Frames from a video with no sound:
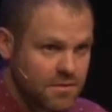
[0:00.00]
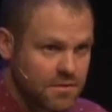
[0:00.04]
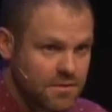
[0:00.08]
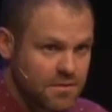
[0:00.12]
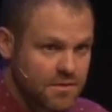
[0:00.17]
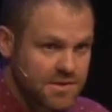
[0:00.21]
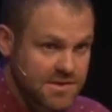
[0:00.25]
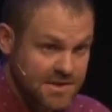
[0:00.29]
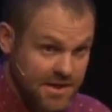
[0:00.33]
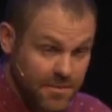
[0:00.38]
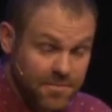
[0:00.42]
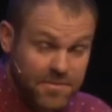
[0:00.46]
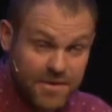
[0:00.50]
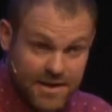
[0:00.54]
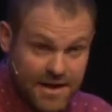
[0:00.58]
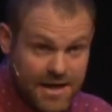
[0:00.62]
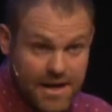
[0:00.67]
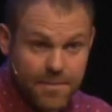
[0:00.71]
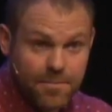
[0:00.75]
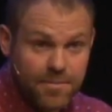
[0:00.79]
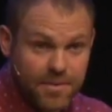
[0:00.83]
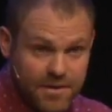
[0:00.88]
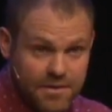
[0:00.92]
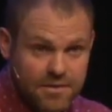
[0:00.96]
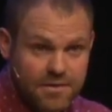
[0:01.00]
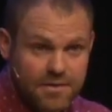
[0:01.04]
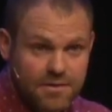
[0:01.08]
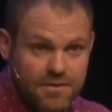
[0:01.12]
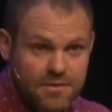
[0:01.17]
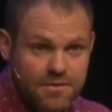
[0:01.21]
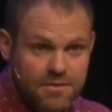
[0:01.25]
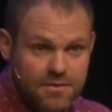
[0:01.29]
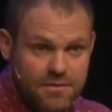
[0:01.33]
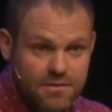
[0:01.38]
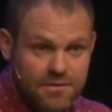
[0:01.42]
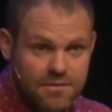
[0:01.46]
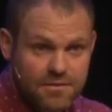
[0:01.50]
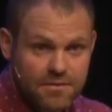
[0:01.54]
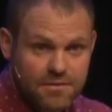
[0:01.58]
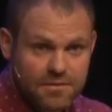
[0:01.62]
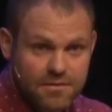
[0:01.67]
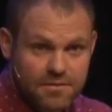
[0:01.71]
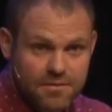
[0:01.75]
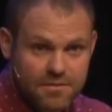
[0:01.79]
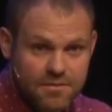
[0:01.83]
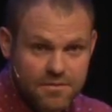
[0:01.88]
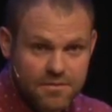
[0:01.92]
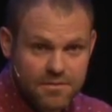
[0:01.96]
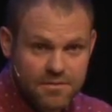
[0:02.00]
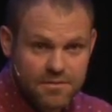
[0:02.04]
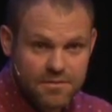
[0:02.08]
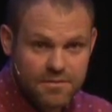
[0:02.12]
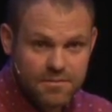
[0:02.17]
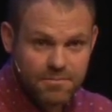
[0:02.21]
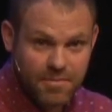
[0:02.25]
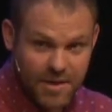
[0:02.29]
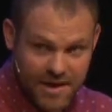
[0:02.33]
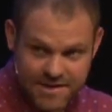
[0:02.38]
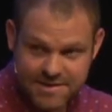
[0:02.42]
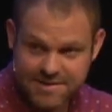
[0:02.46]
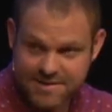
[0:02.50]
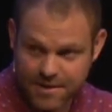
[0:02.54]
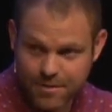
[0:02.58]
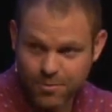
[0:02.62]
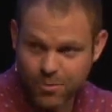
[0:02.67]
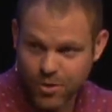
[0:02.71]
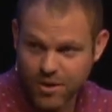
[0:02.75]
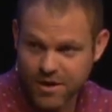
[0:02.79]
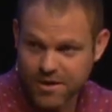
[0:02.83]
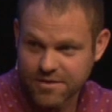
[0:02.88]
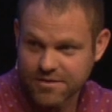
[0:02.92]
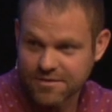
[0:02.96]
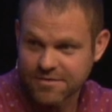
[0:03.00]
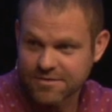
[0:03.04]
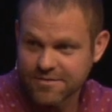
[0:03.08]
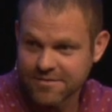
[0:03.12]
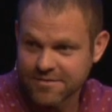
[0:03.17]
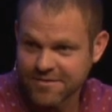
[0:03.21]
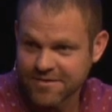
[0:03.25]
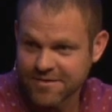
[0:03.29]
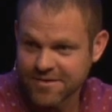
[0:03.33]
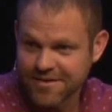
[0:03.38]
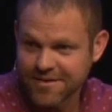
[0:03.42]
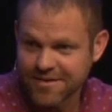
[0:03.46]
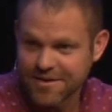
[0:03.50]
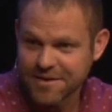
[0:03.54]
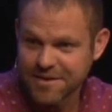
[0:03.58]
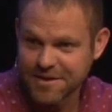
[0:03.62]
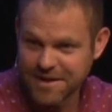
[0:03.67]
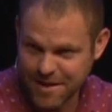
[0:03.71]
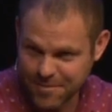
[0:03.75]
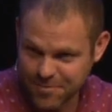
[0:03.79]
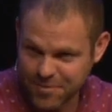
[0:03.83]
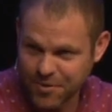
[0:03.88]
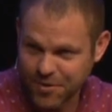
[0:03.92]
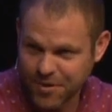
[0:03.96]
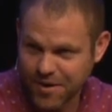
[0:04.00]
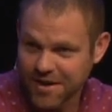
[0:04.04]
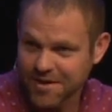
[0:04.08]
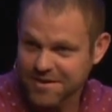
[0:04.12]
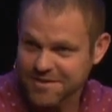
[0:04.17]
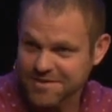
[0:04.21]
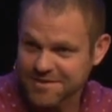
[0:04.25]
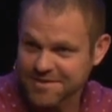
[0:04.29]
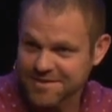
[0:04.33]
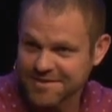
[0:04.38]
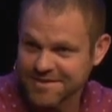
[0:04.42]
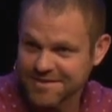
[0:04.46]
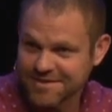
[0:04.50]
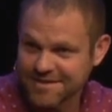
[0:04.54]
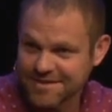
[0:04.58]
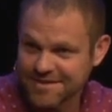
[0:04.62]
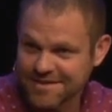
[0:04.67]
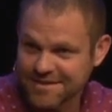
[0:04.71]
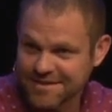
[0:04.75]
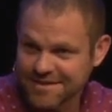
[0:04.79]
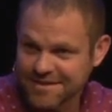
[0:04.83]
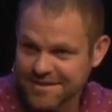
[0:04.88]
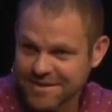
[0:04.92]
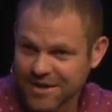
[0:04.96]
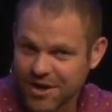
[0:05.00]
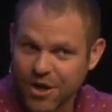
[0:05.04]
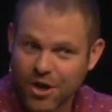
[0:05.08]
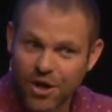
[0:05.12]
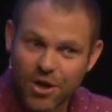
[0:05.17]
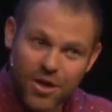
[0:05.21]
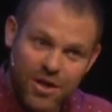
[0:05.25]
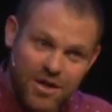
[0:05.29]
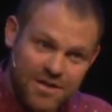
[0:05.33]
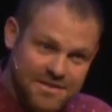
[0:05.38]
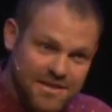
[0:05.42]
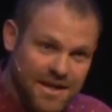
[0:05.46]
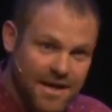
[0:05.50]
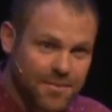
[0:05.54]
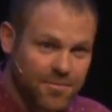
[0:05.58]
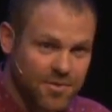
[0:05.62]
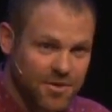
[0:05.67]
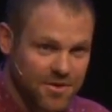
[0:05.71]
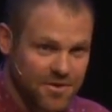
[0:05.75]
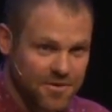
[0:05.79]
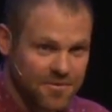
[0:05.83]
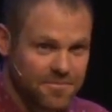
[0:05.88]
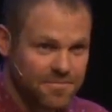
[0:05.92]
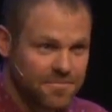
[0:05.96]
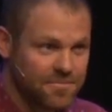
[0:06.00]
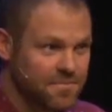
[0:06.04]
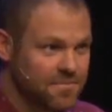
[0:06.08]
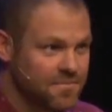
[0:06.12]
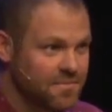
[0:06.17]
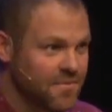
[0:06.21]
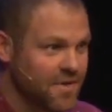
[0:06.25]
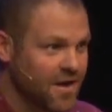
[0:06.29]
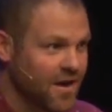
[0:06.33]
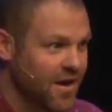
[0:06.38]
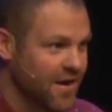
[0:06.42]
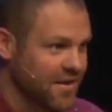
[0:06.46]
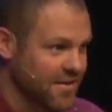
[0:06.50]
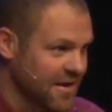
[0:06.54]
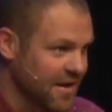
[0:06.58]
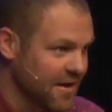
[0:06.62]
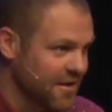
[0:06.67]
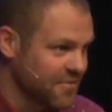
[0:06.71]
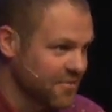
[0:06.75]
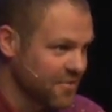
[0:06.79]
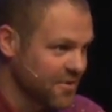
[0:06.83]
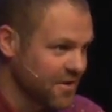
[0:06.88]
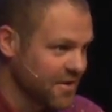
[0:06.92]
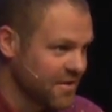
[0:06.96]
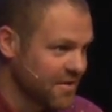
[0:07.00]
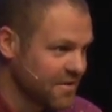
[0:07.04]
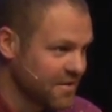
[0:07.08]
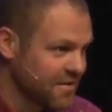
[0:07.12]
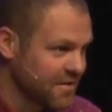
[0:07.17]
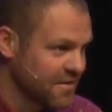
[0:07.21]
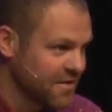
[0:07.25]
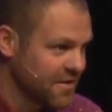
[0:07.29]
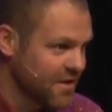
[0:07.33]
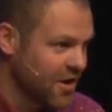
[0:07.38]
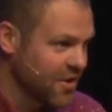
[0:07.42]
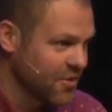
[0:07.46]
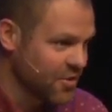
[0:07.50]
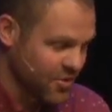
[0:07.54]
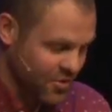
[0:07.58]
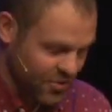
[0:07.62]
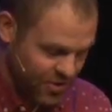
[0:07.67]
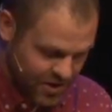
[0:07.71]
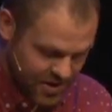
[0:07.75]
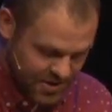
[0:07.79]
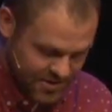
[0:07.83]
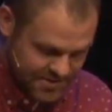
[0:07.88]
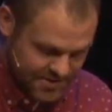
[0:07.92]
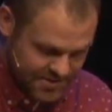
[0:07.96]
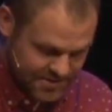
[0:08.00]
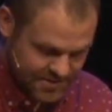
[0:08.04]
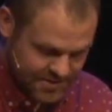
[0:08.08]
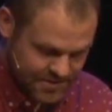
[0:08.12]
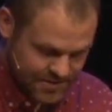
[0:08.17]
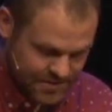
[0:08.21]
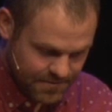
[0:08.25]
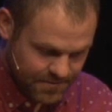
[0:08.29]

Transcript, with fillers: Something happened by someone named Christ a long time ago on Calvary, on the cross.